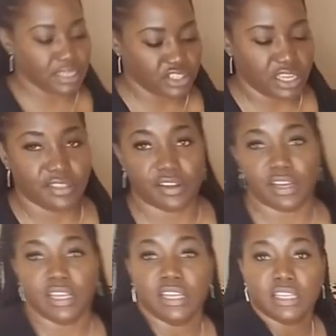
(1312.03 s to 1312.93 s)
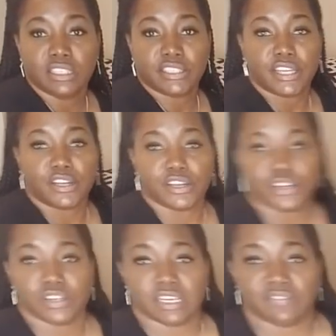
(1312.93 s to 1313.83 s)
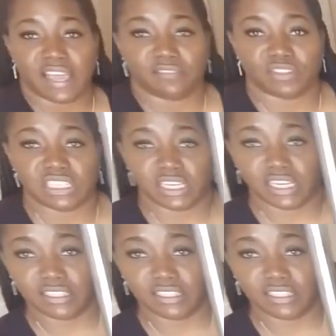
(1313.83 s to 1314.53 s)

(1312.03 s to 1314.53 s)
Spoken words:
each other. Turn, if I did a